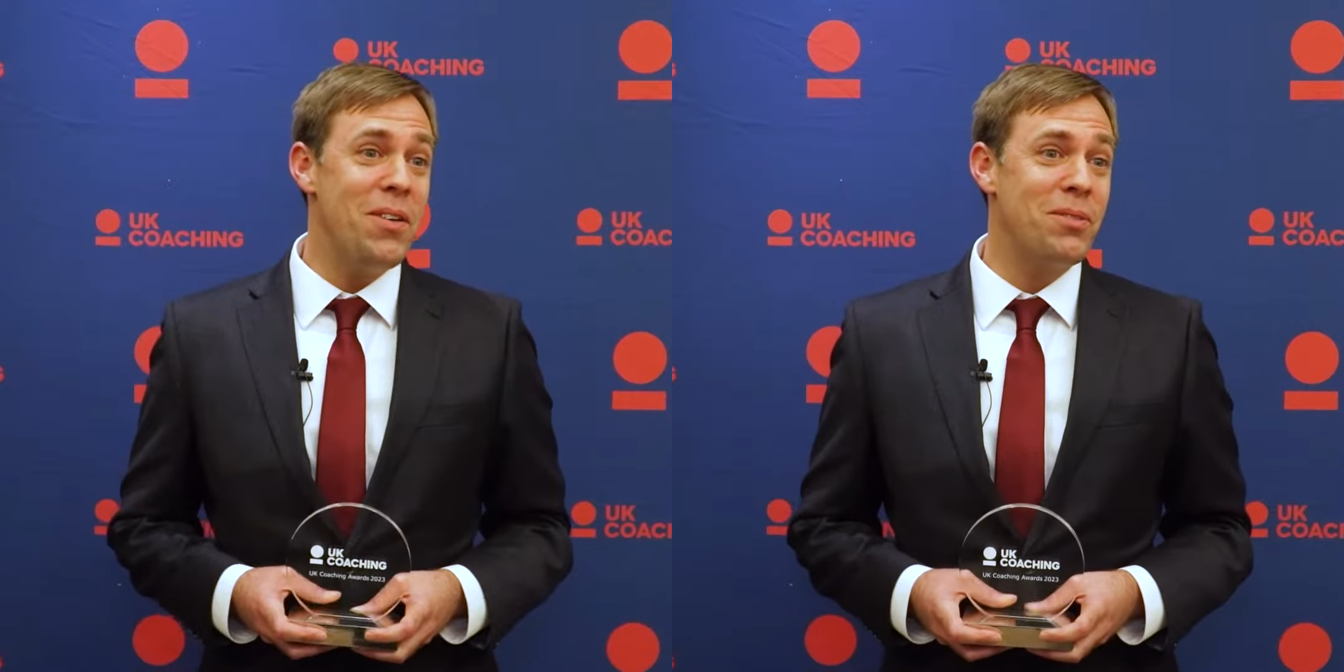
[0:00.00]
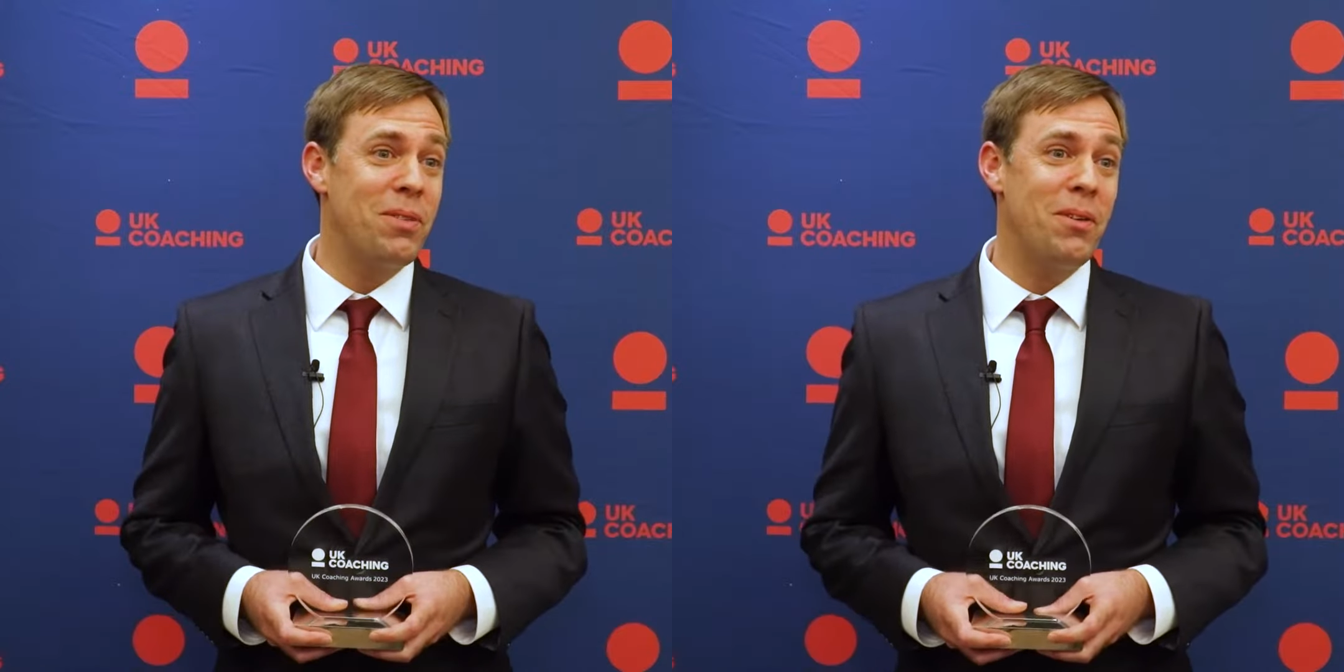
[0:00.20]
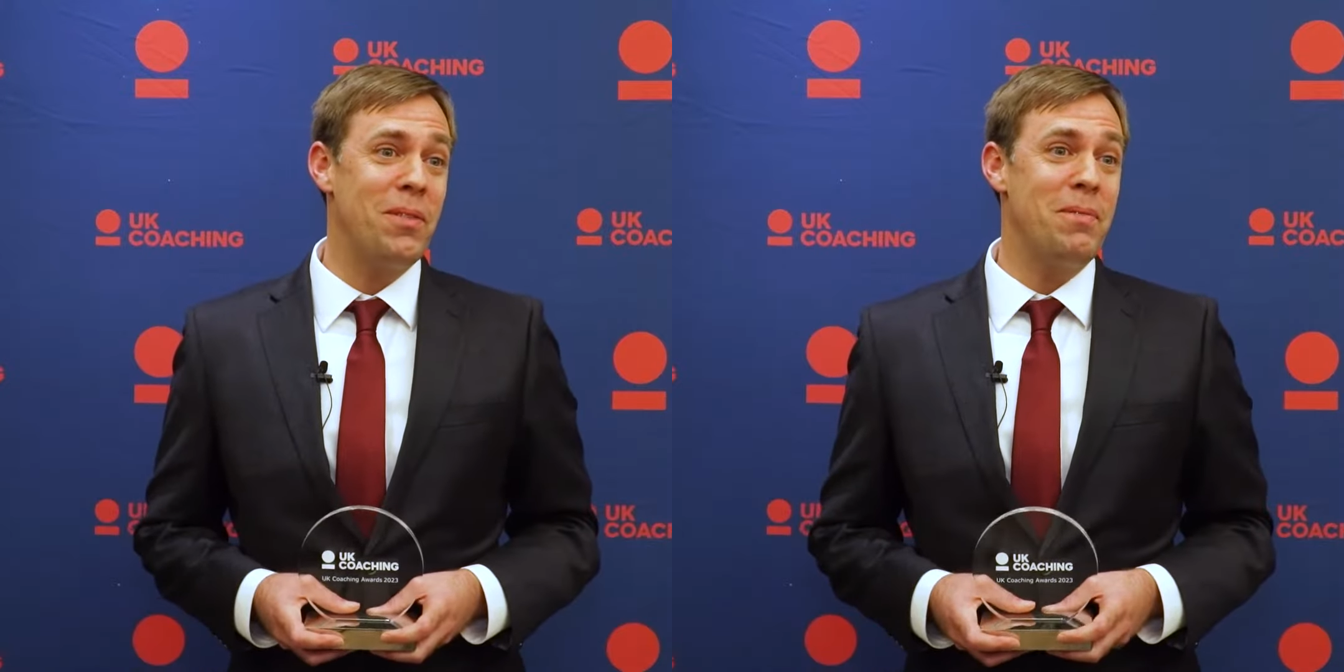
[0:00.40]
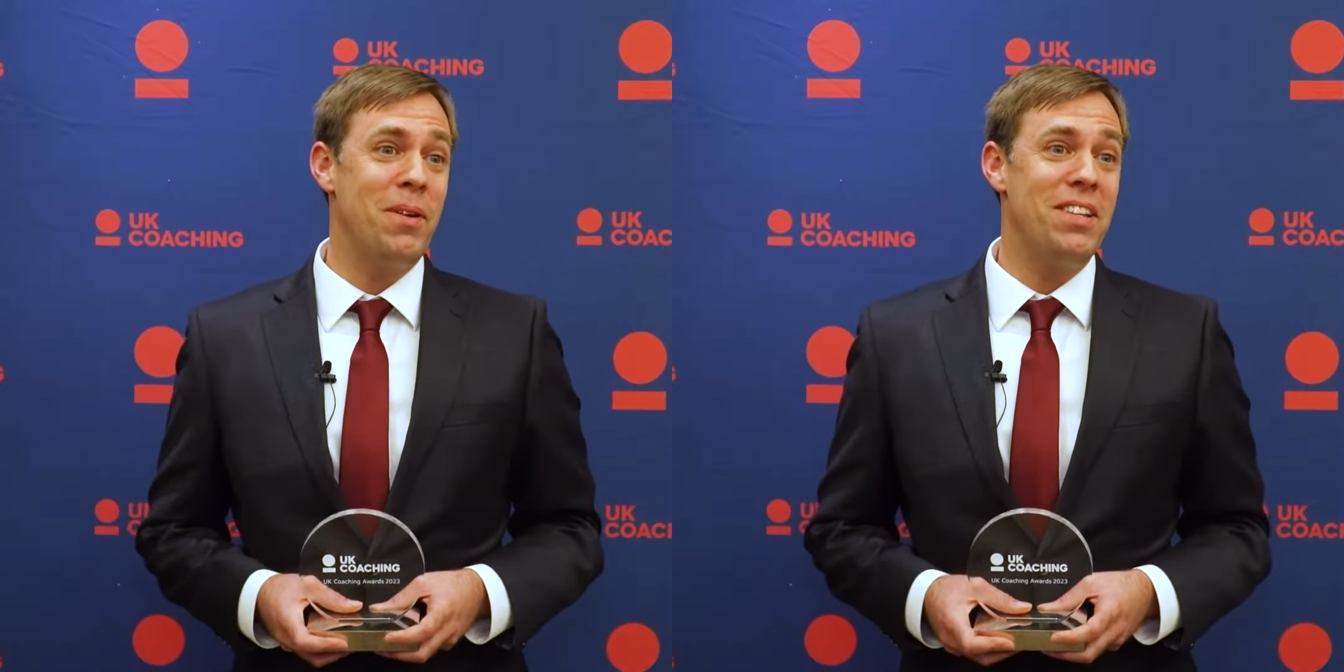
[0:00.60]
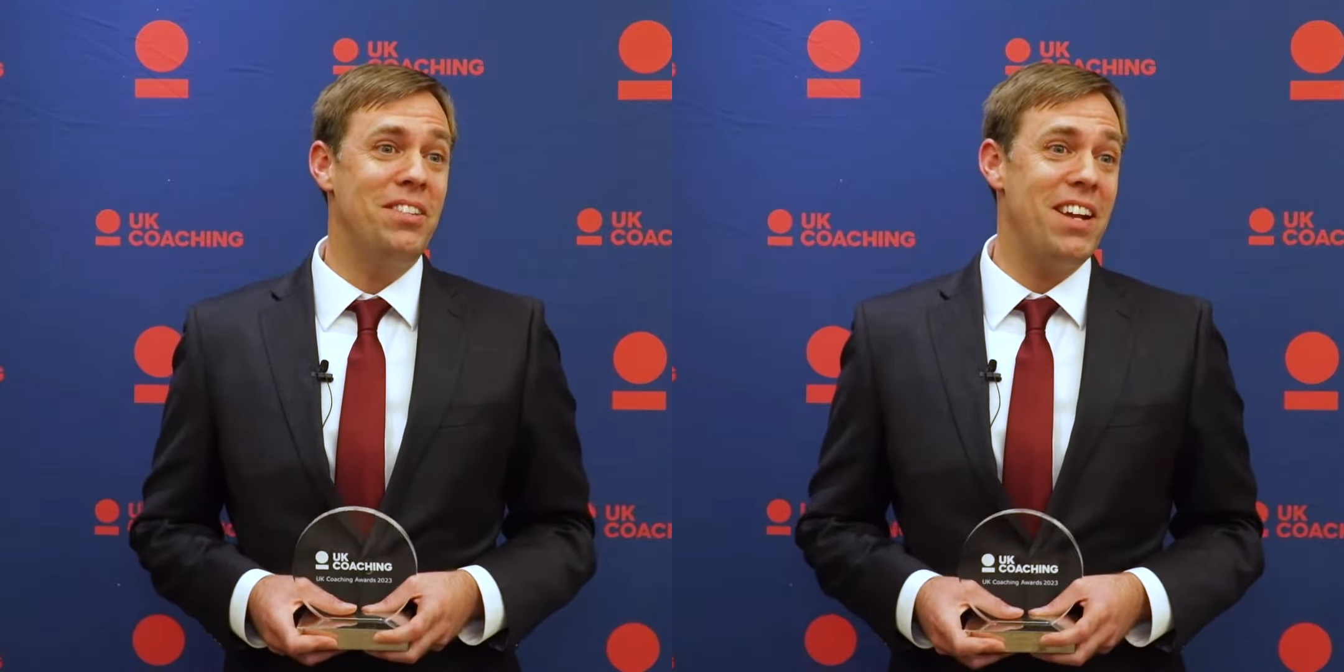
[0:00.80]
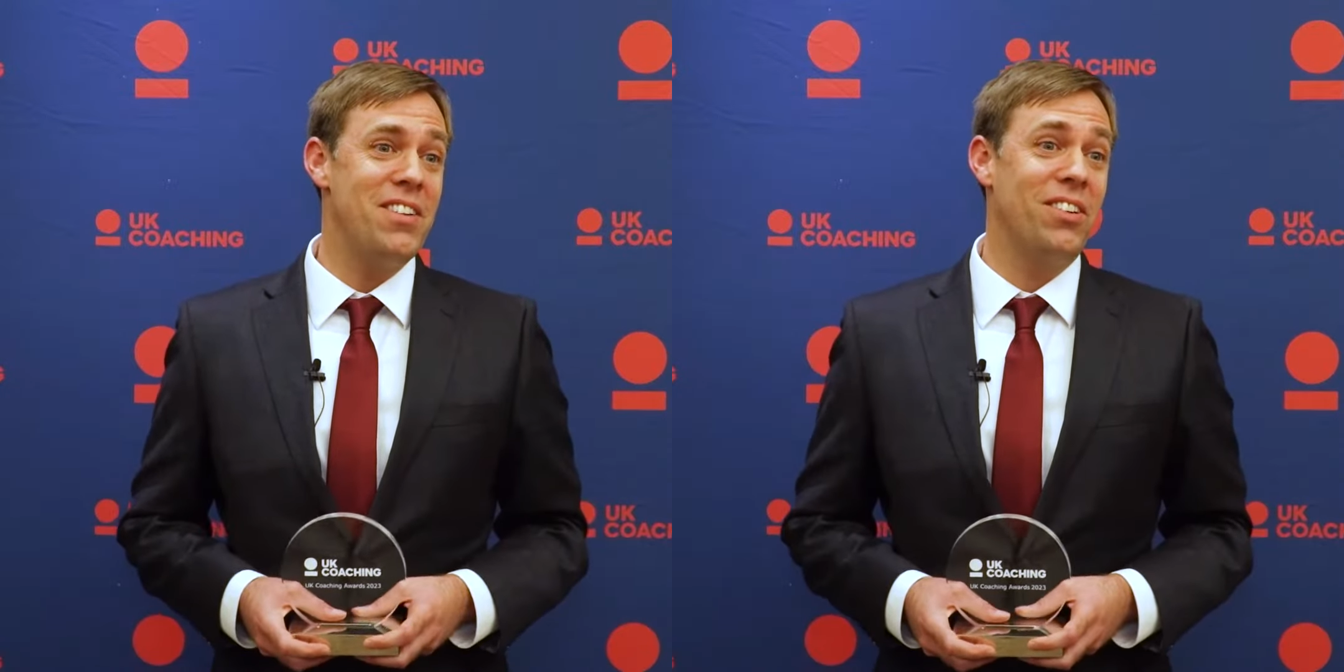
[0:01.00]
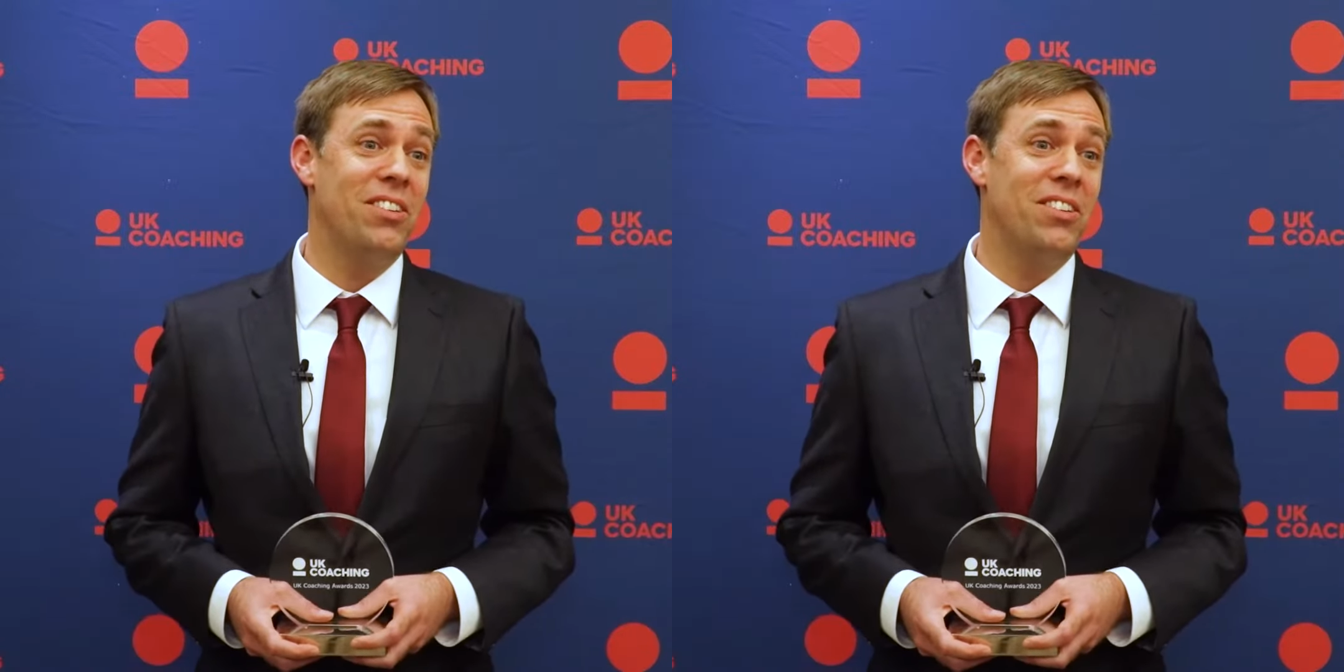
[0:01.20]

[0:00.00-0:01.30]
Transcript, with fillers: is probably pretty central